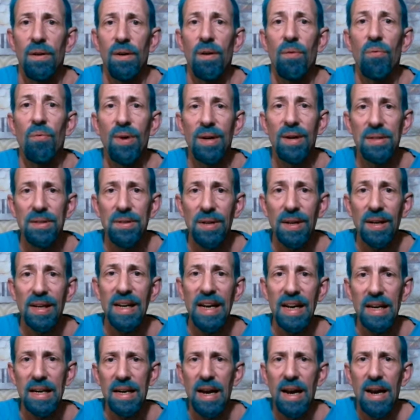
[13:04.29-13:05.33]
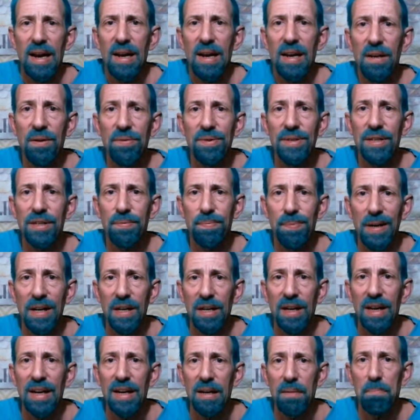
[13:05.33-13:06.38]
once again, he was
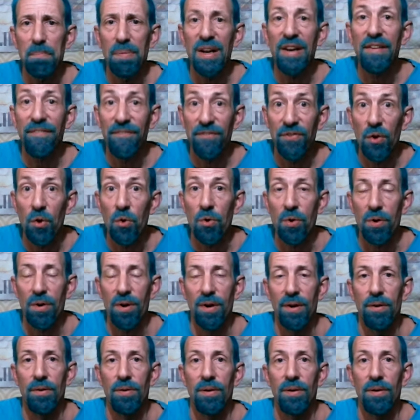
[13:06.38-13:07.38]
speaking before